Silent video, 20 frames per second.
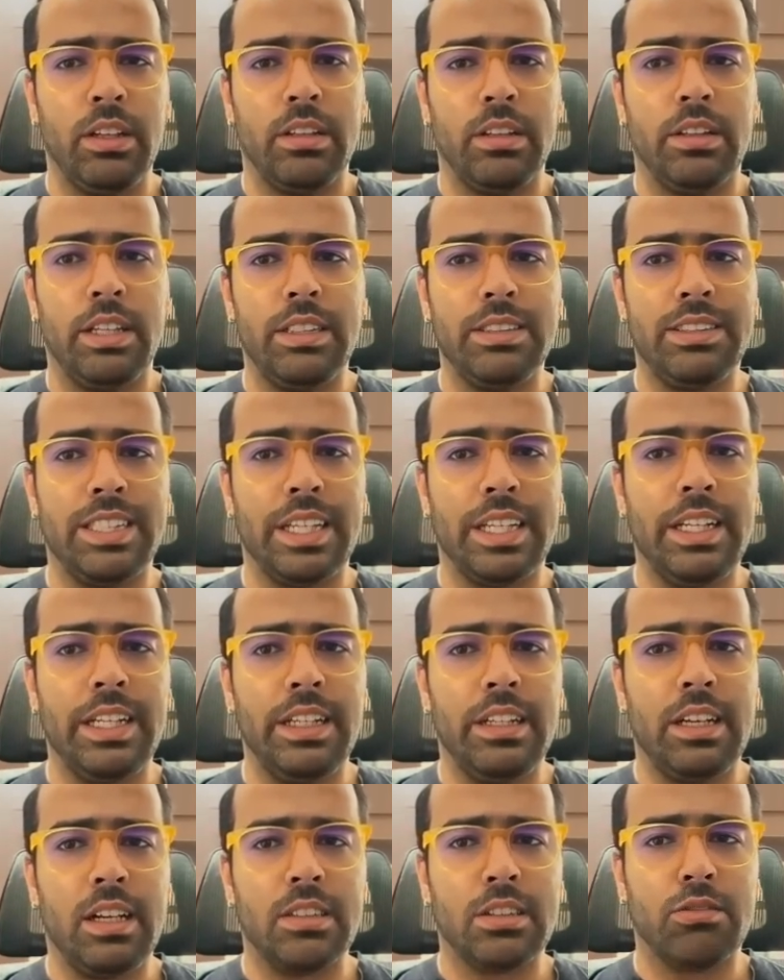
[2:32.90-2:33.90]
then
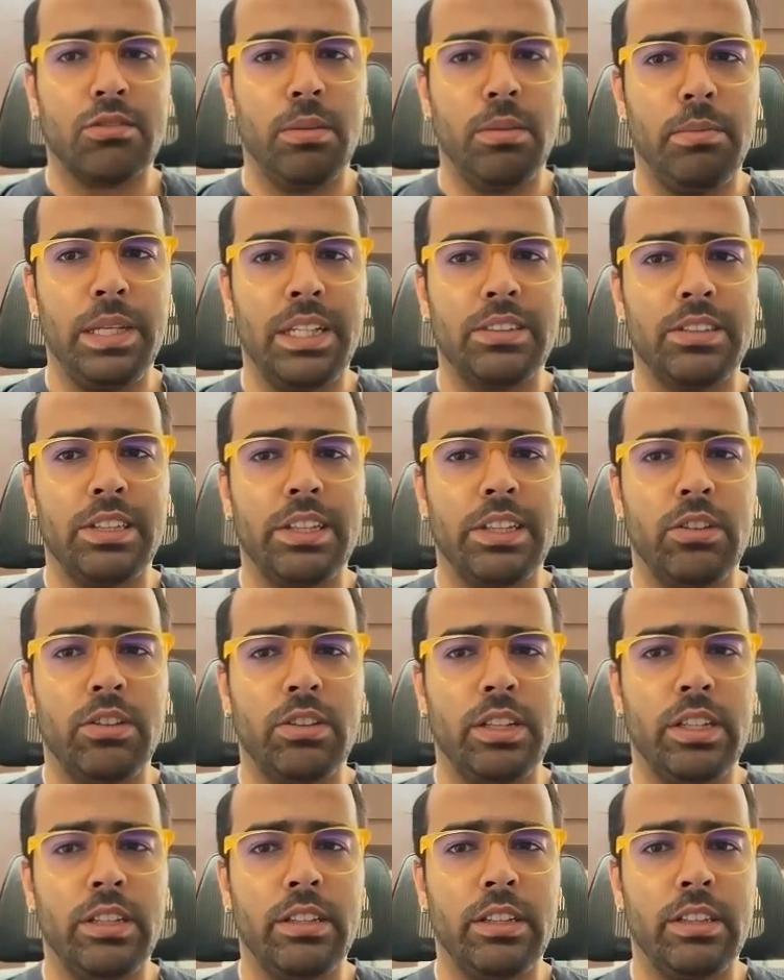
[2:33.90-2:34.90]
second task will be
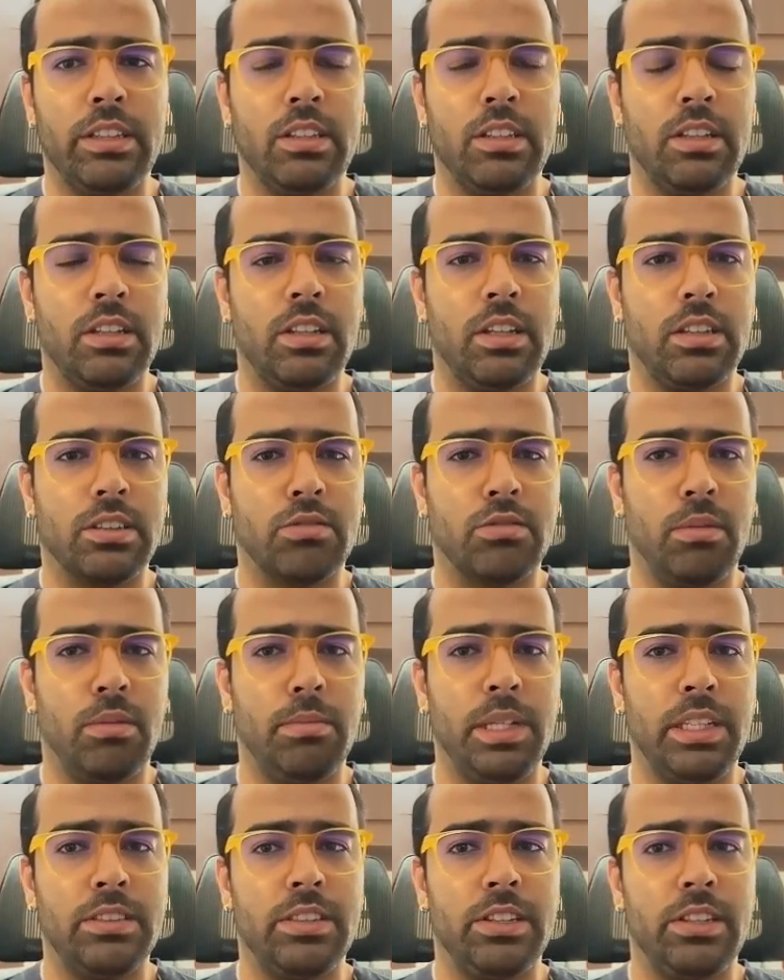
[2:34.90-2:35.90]
executed, then third task will
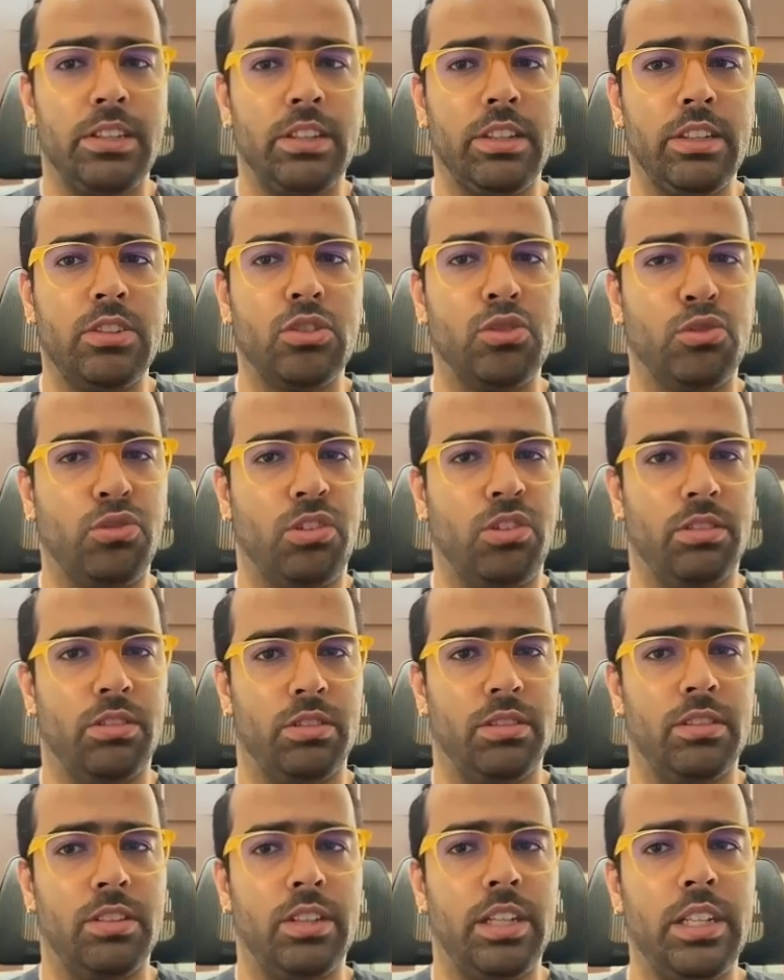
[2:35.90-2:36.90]
be executed, so
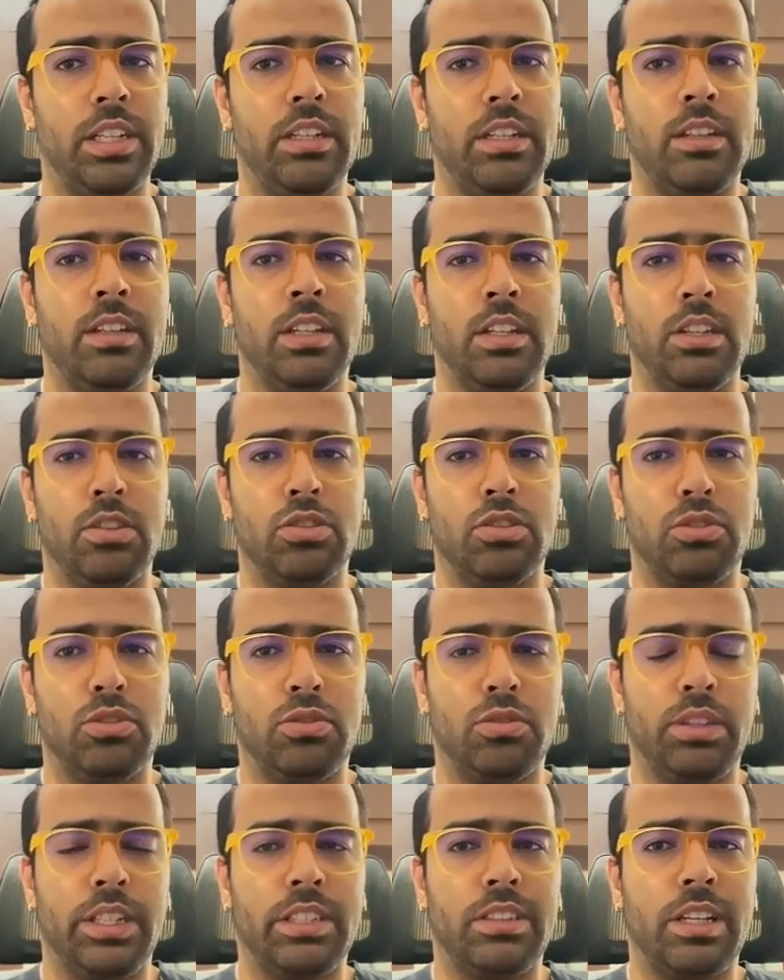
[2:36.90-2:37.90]
on, right?
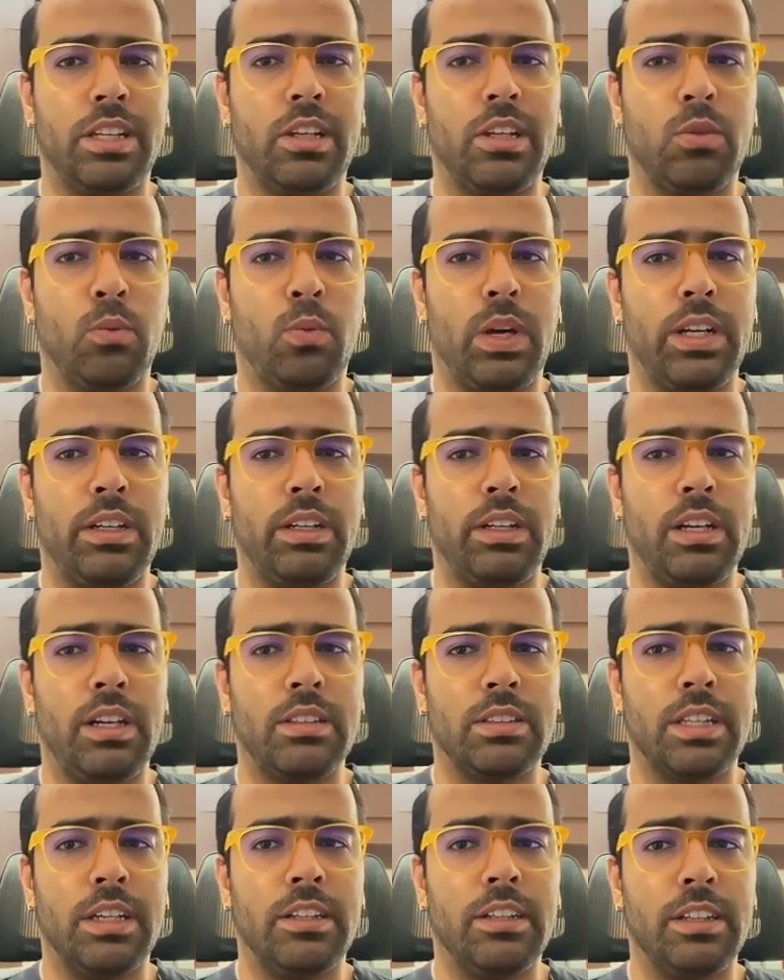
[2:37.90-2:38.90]
So it's like one
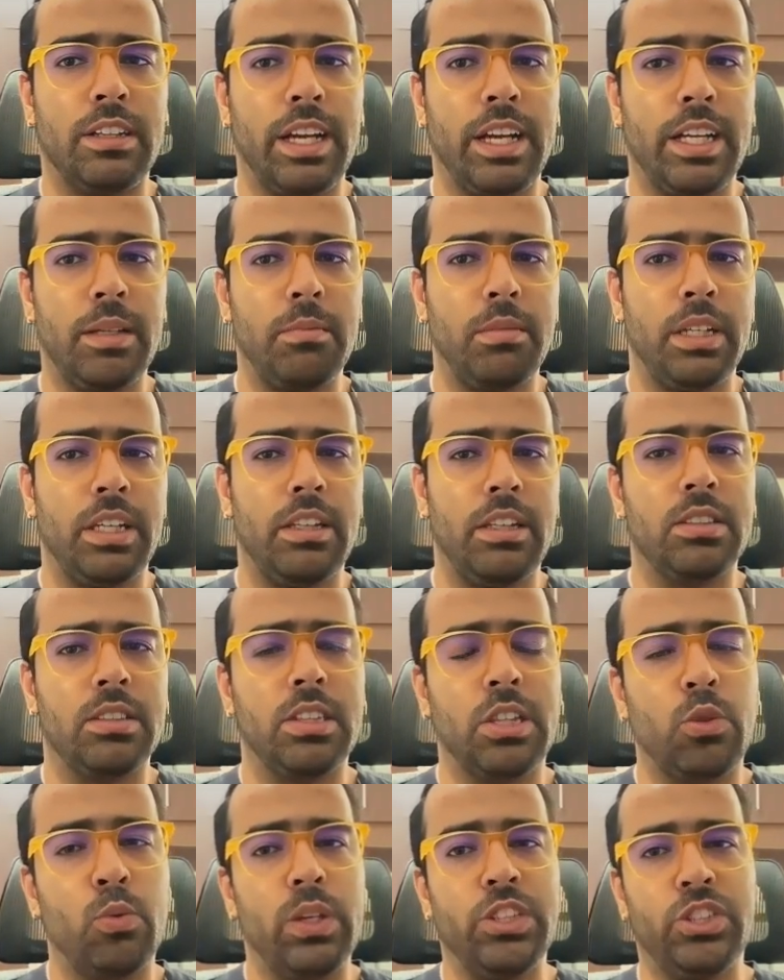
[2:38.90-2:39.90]
task at a time in a
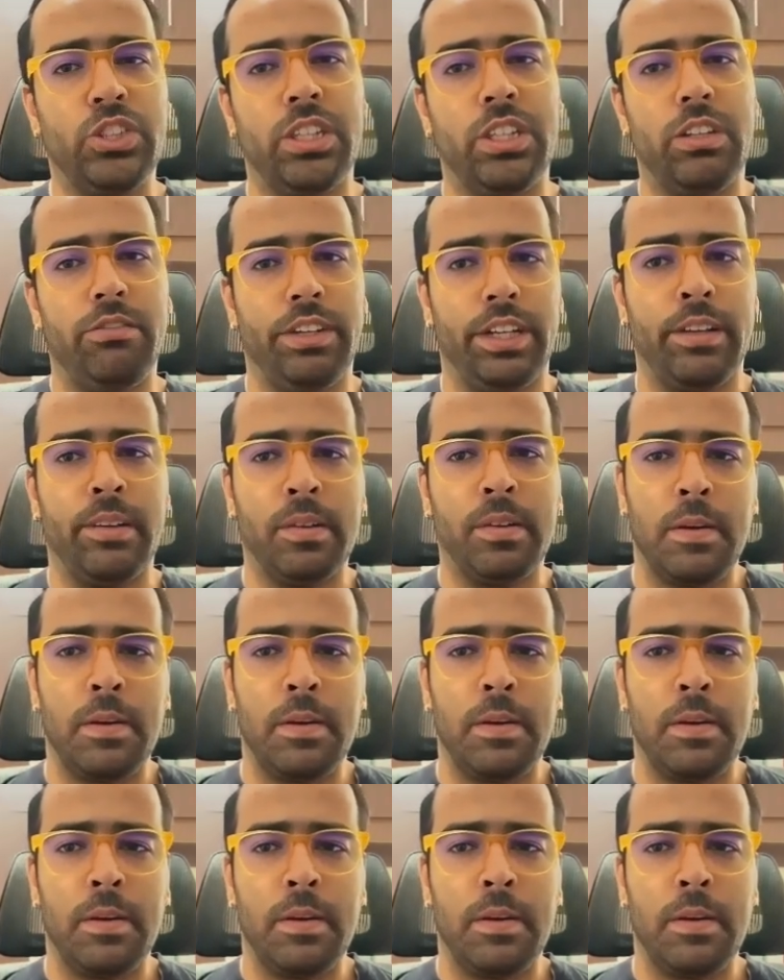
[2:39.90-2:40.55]
sequential way.